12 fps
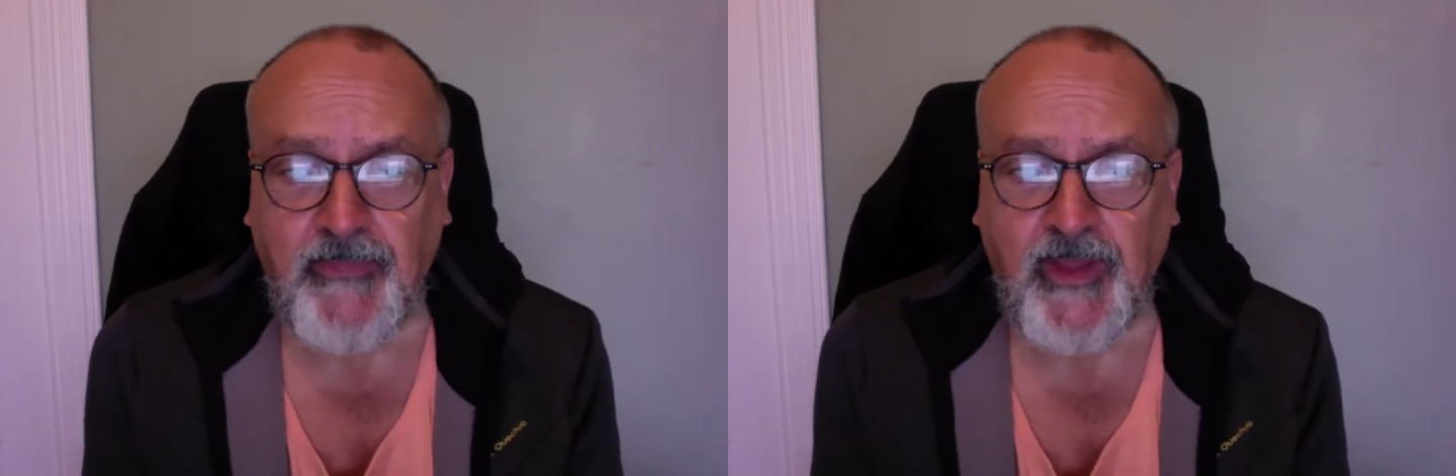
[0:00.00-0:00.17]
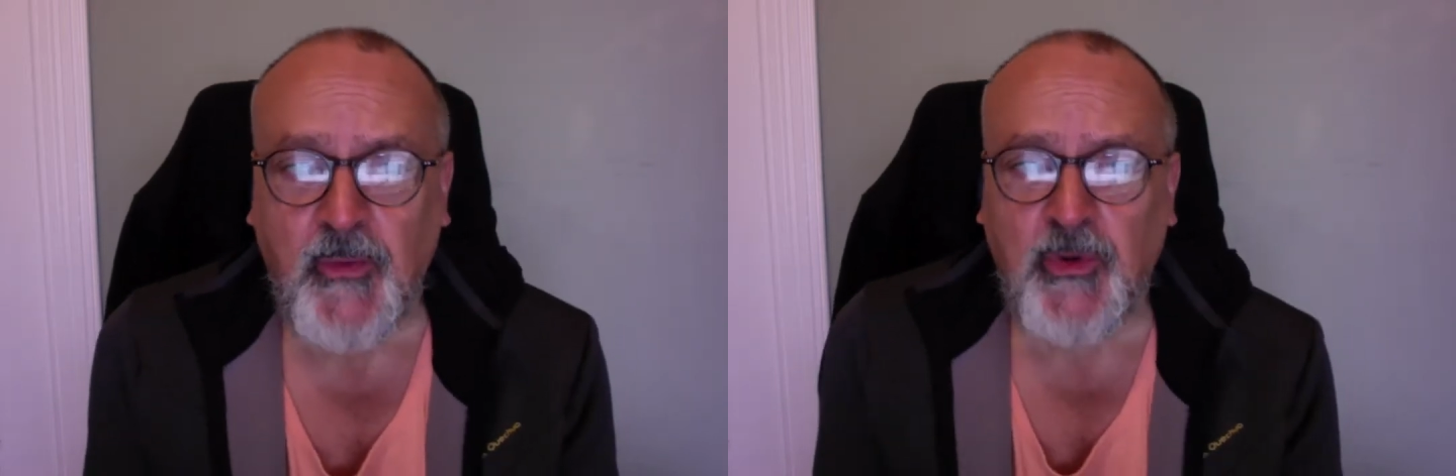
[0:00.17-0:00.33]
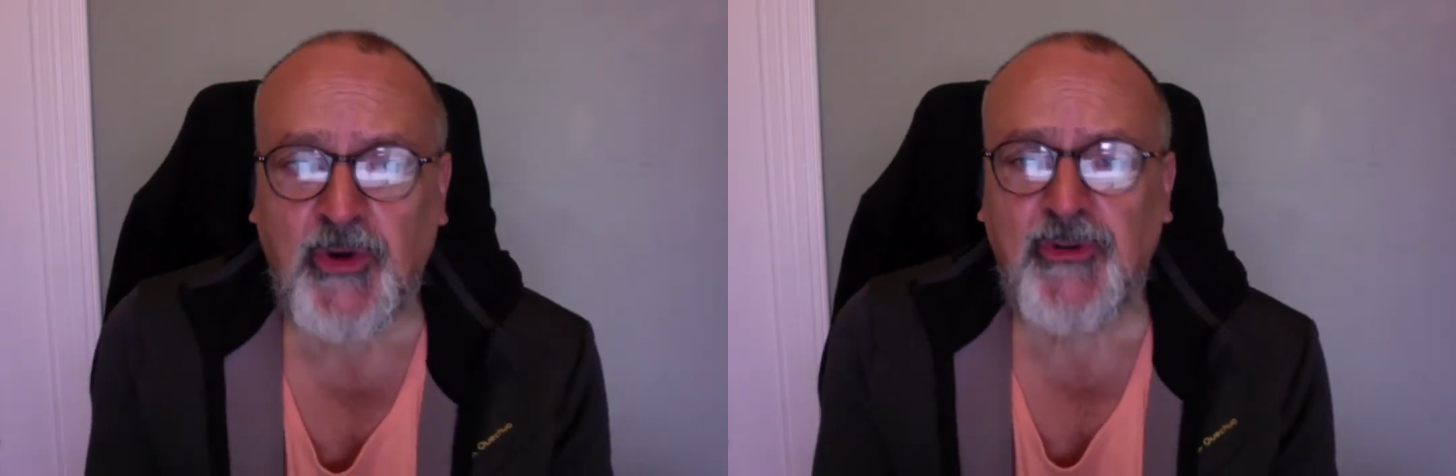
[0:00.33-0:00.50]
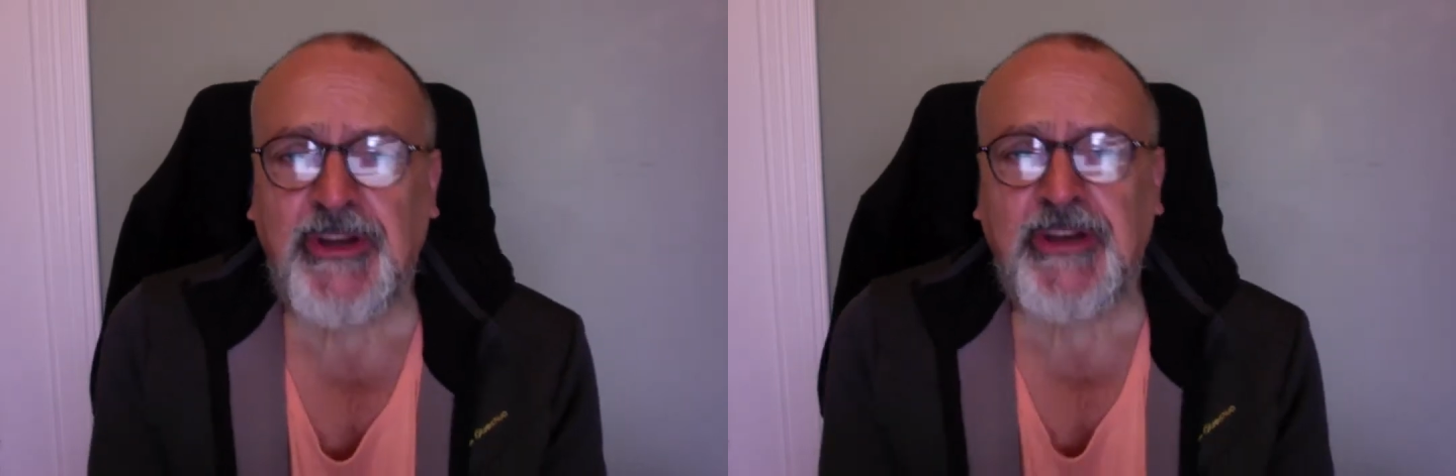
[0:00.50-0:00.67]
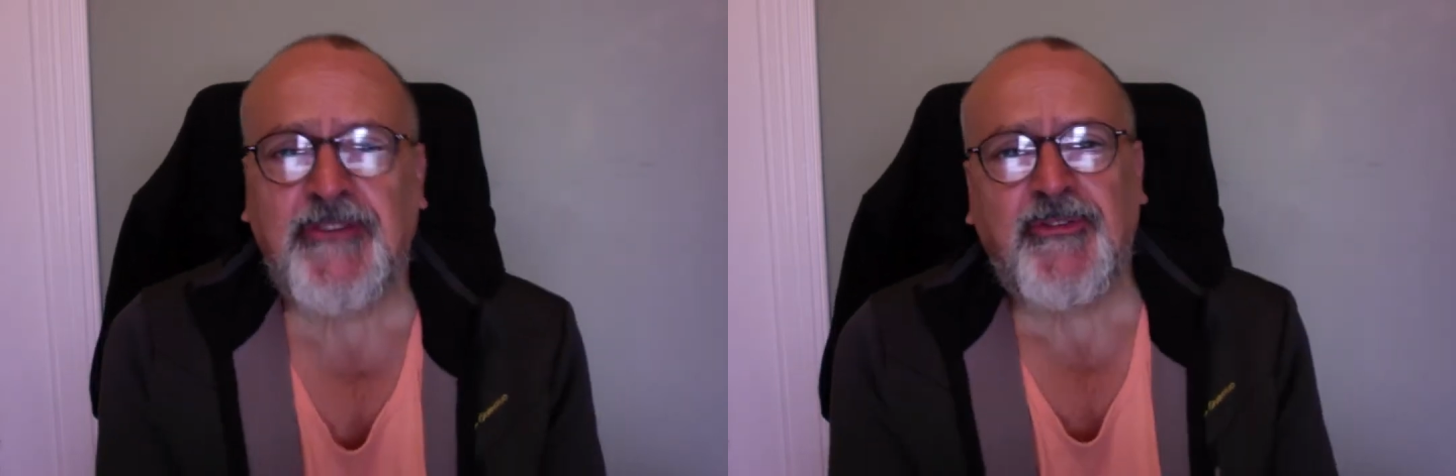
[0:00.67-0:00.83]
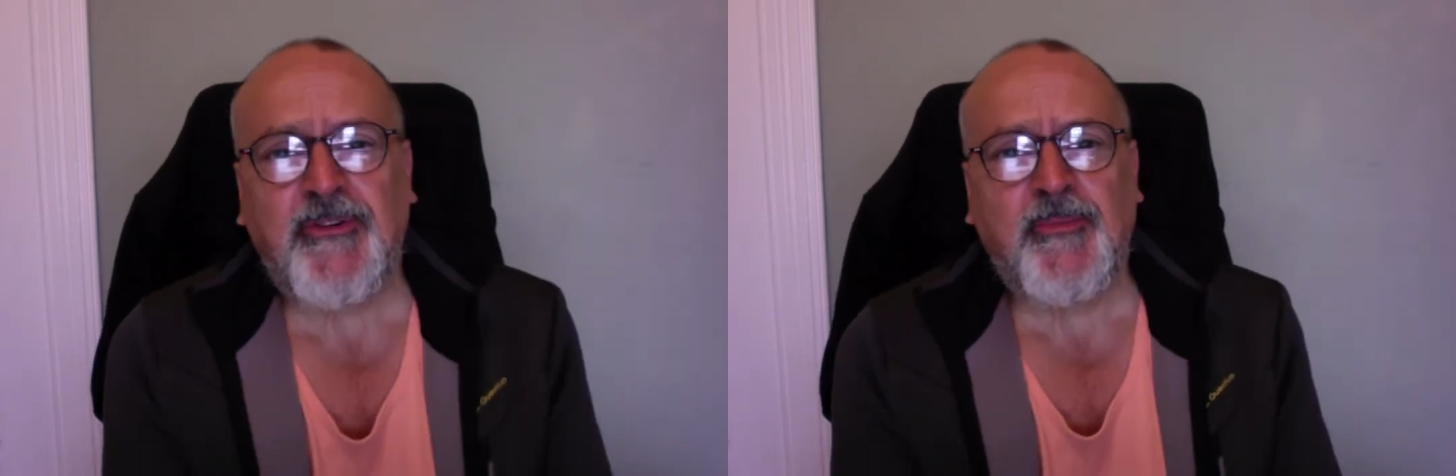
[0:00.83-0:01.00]
We're
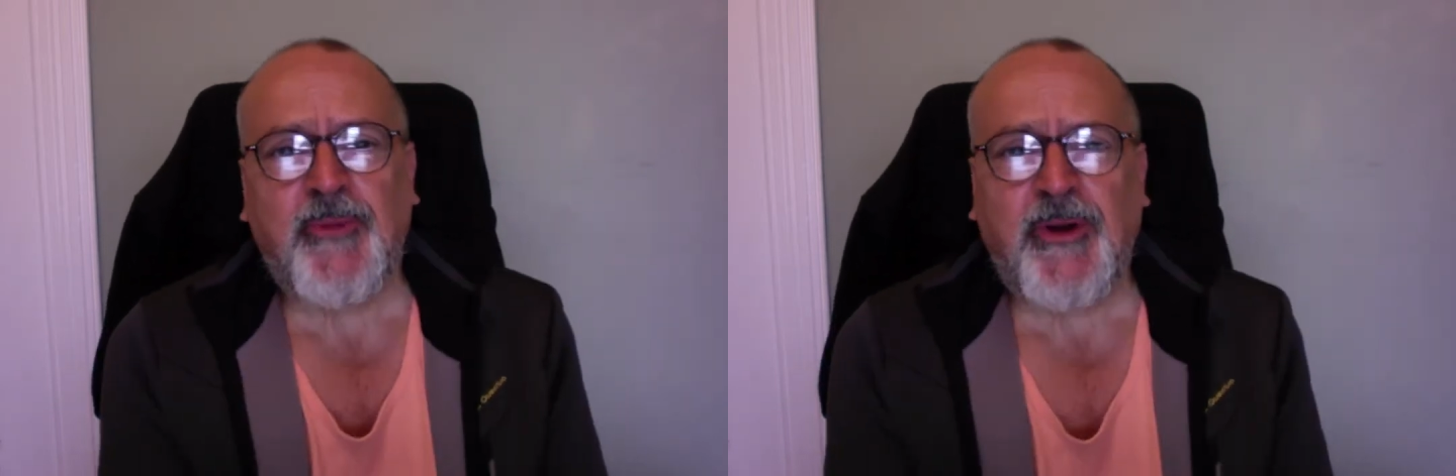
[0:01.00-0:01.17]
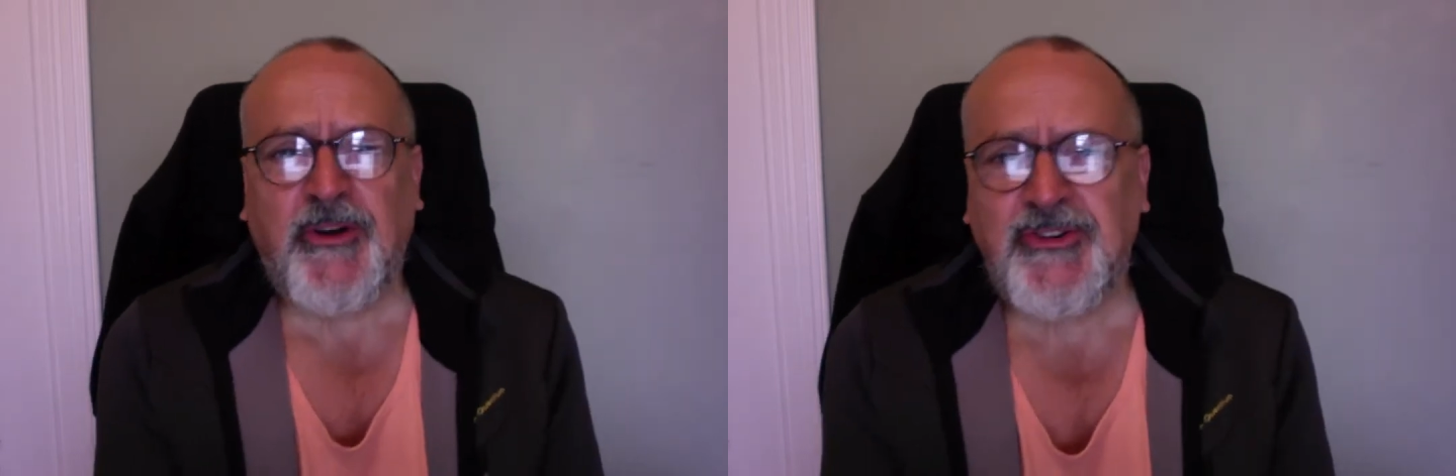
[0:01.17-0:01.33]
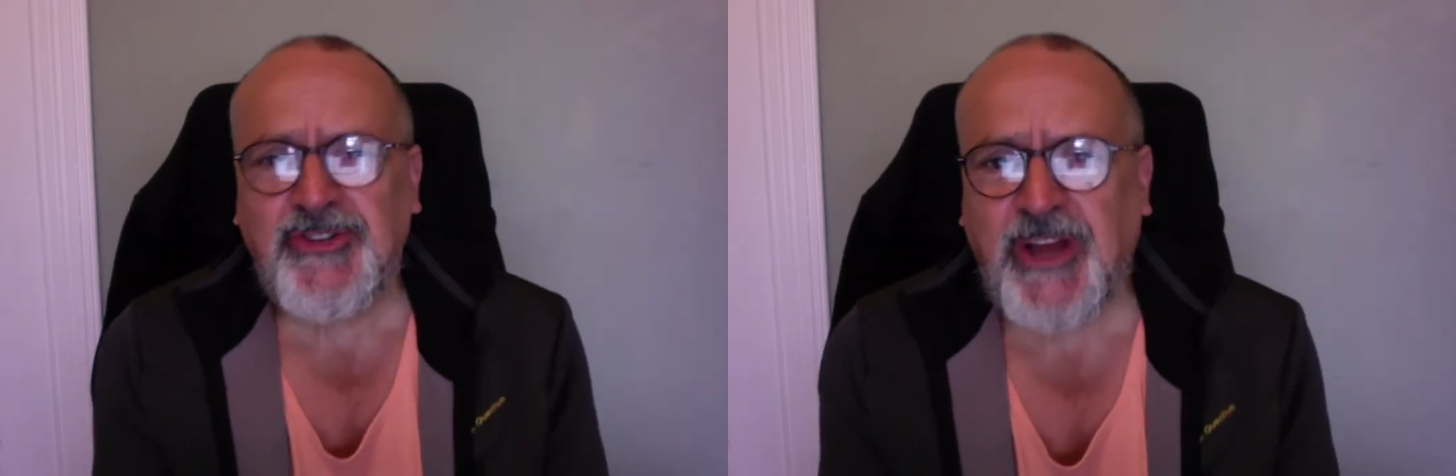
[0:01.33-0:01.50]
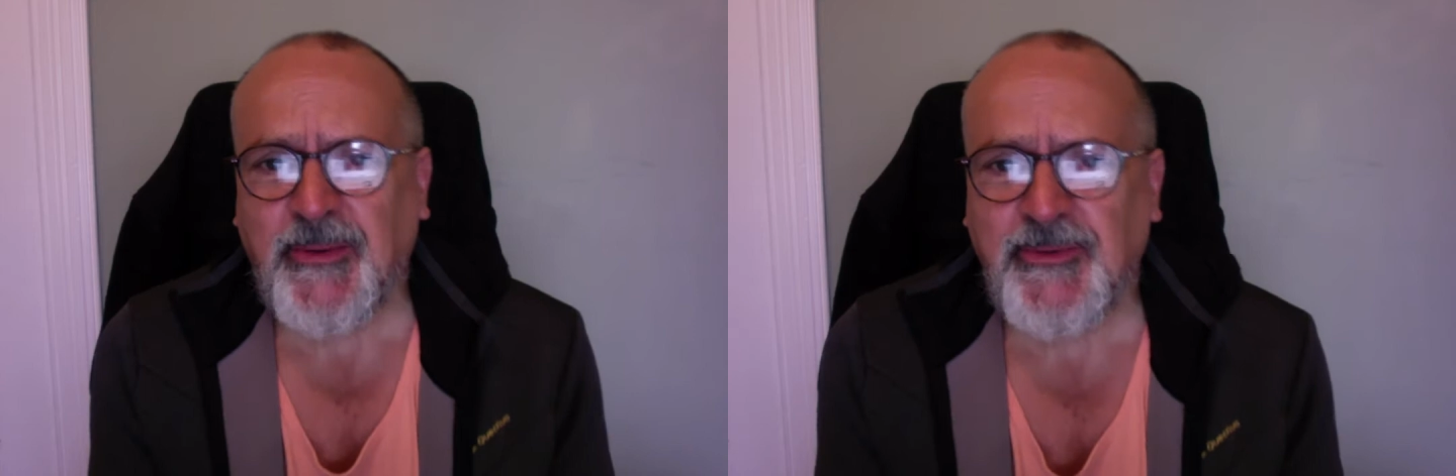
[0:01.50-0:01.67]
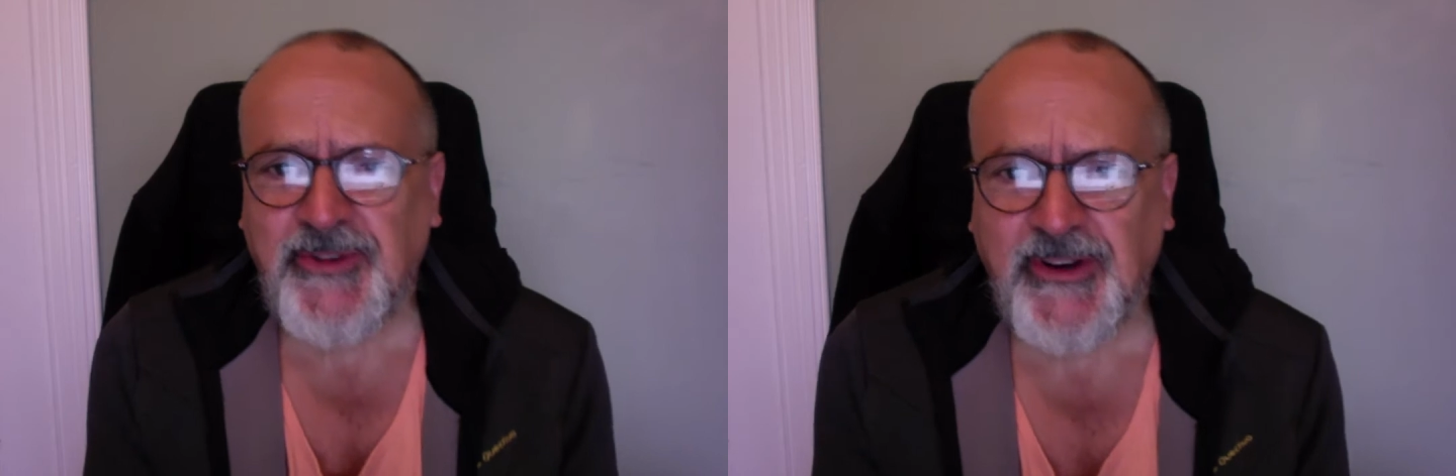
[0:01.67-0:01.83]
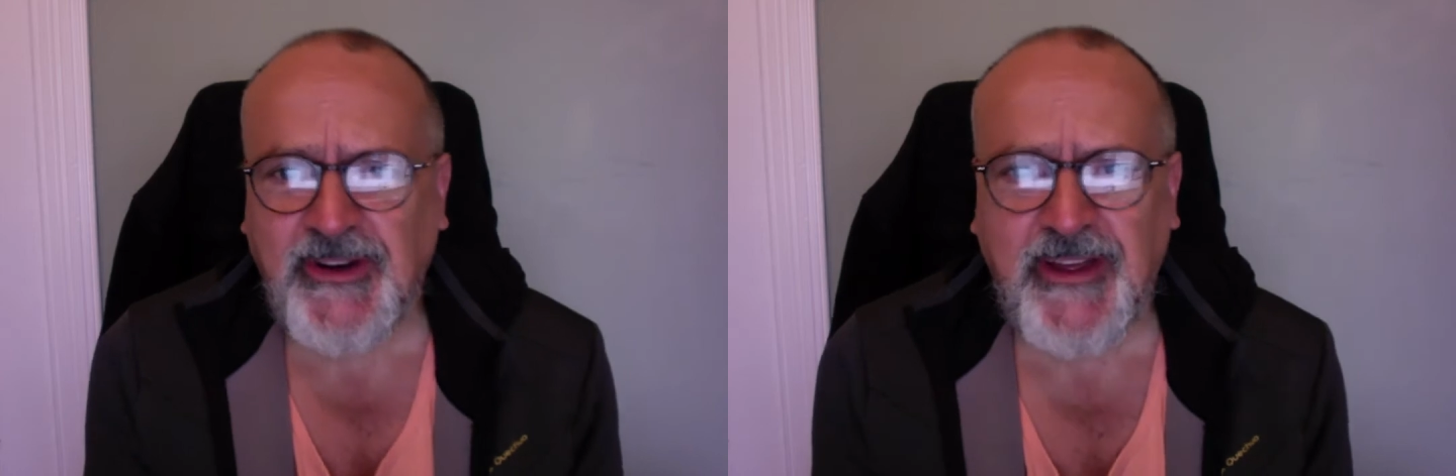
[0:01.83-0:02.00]
reading from Mark
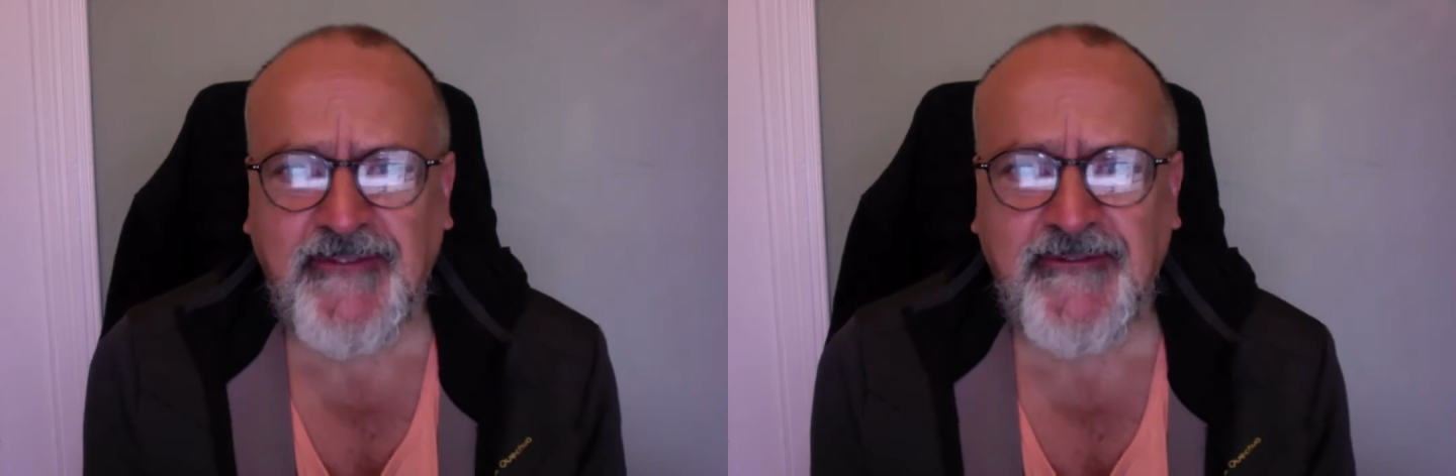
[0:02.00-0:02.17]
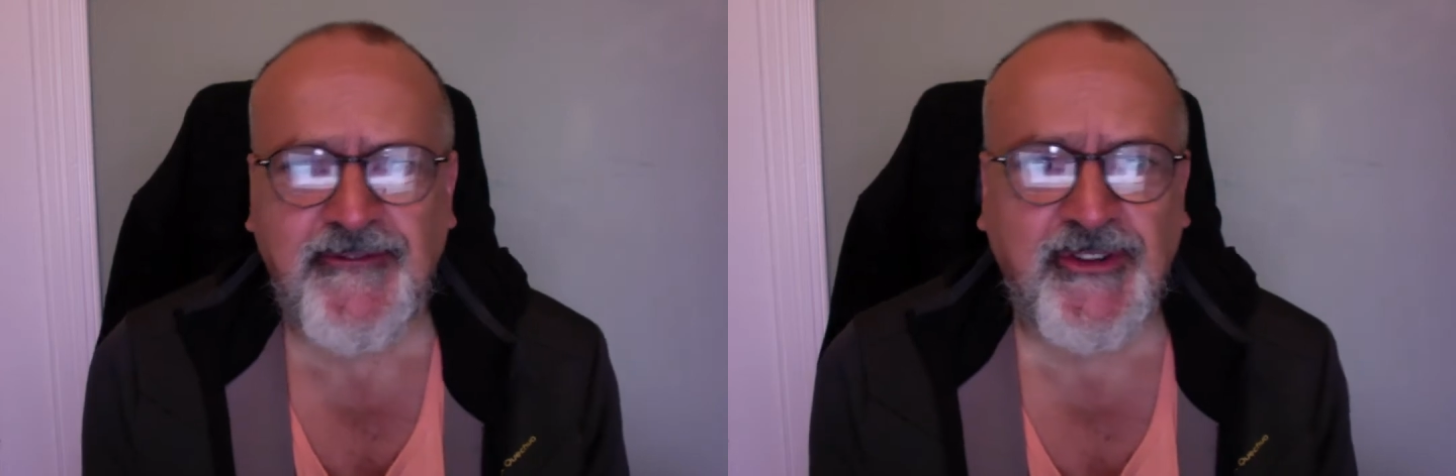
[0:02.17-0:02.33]
chapter 11,